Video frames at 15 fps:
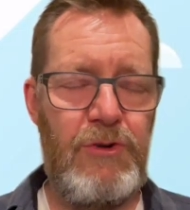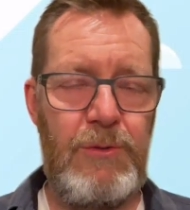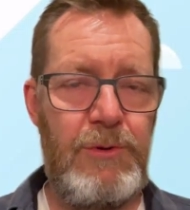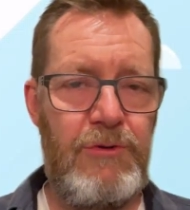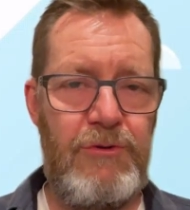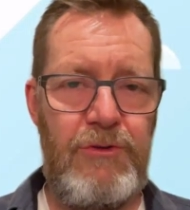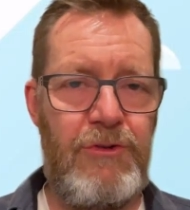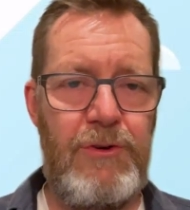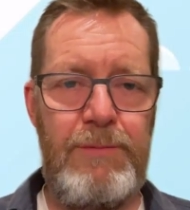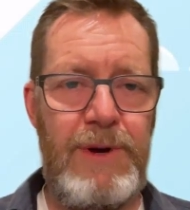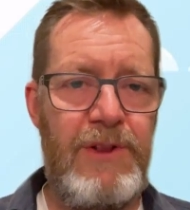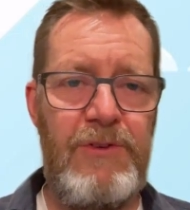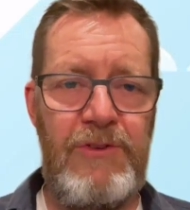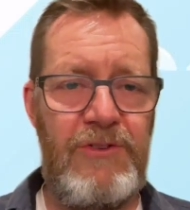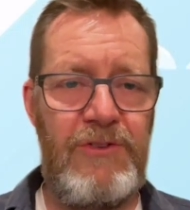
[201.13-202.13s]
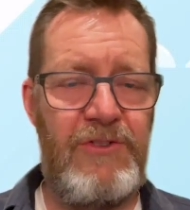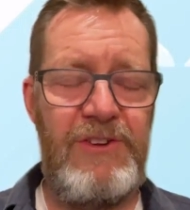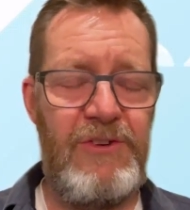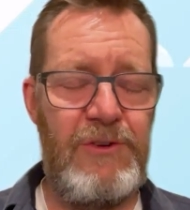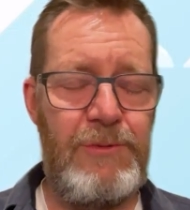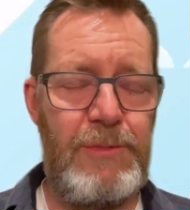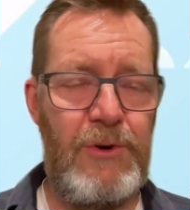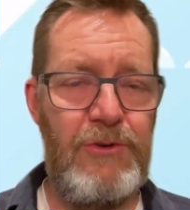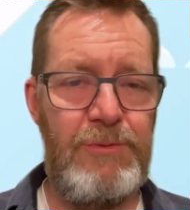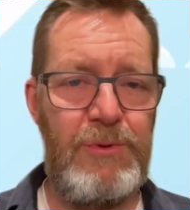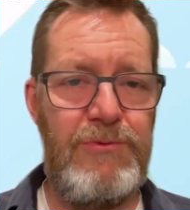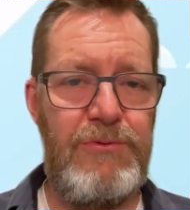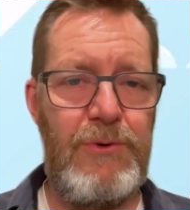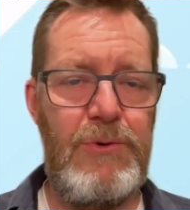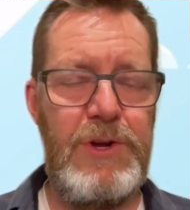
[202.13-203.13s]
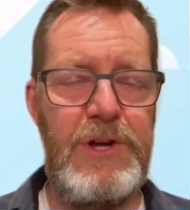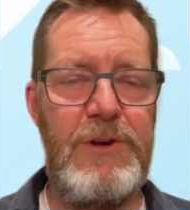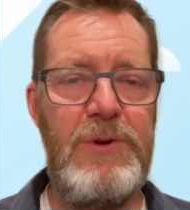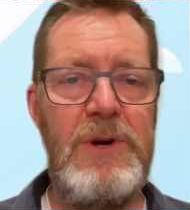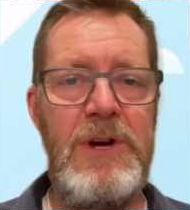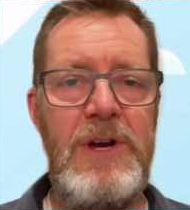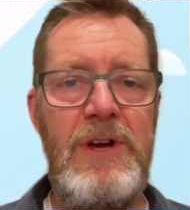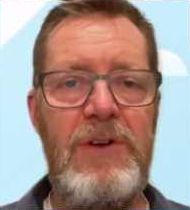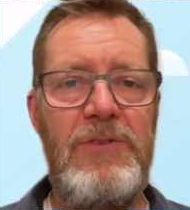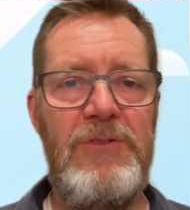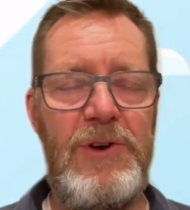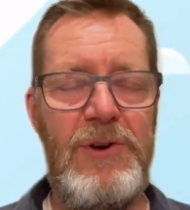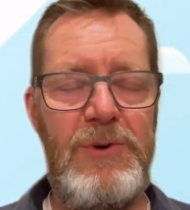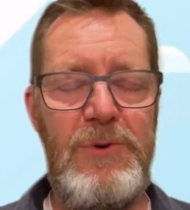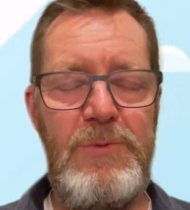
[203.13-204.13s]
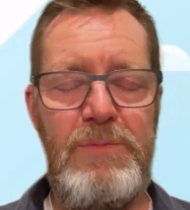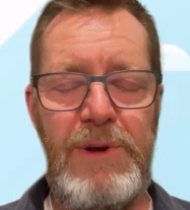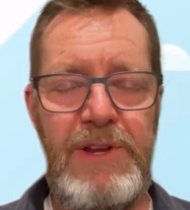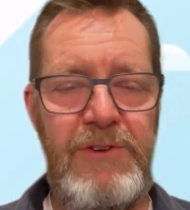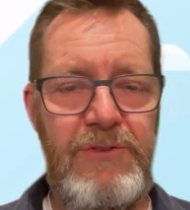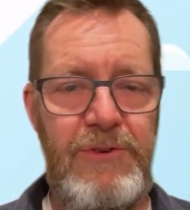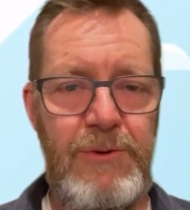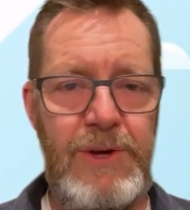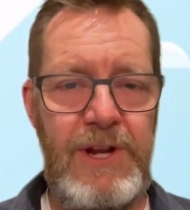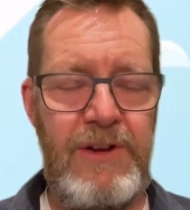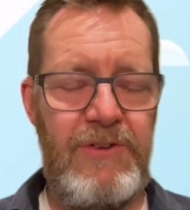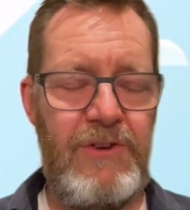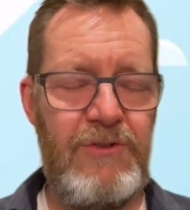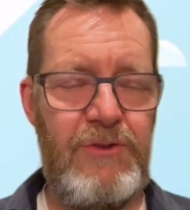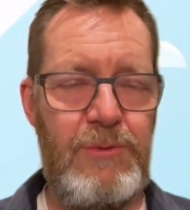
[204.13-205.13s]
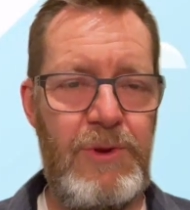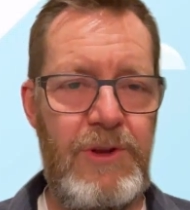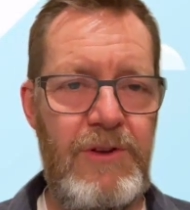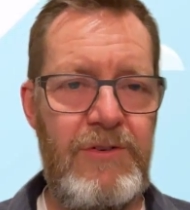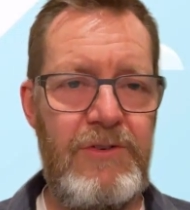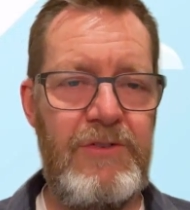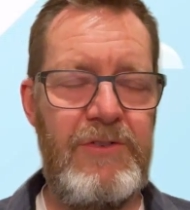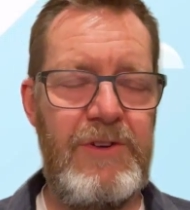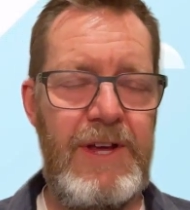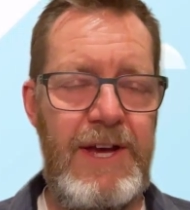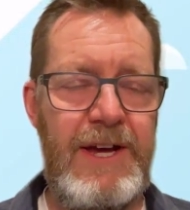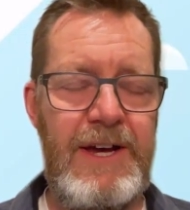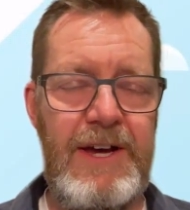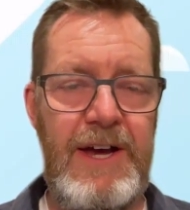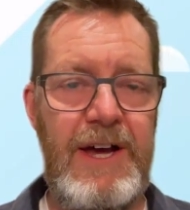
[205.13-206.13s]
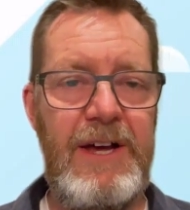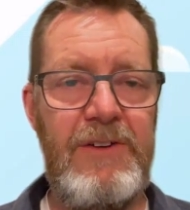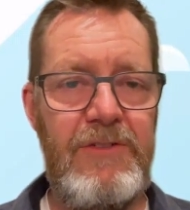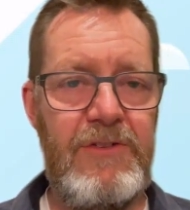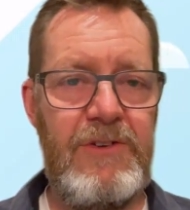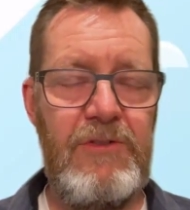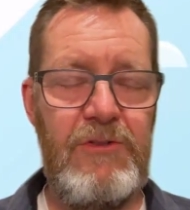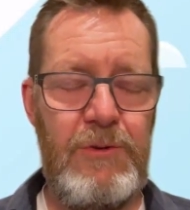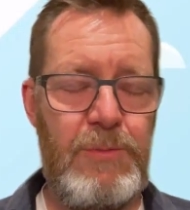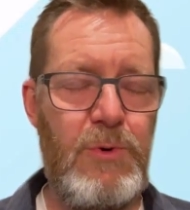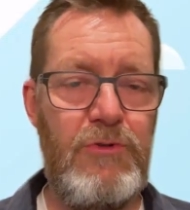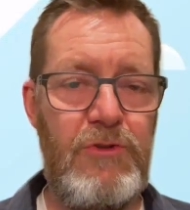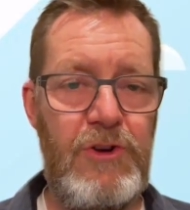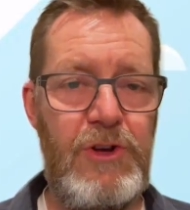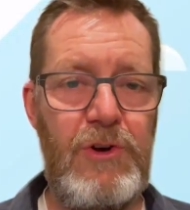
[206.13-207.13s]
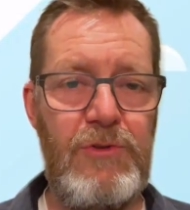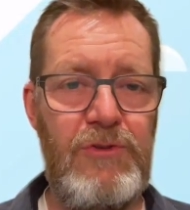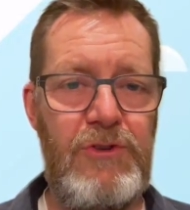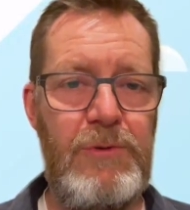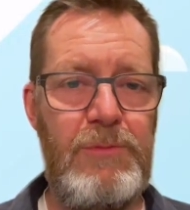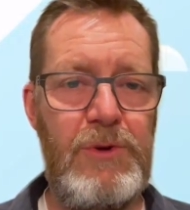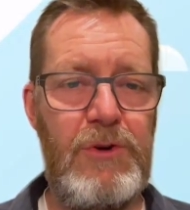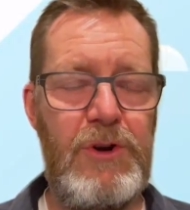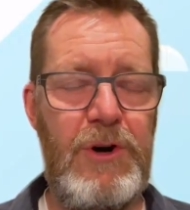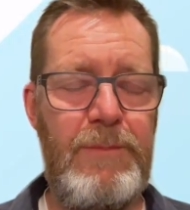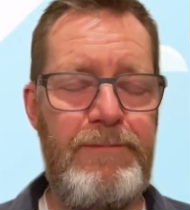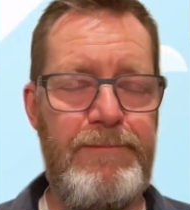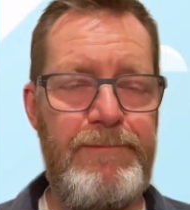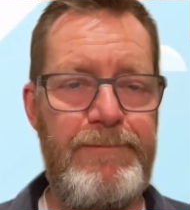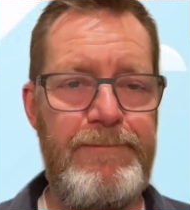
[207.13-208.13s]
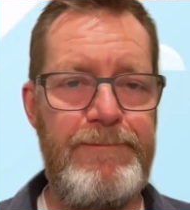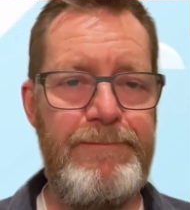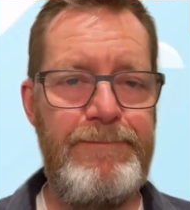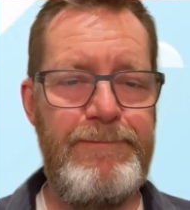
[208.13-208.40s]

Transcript: My job is to try and make this as easy as possible for you. So please do get in touch with us at support@contium.com.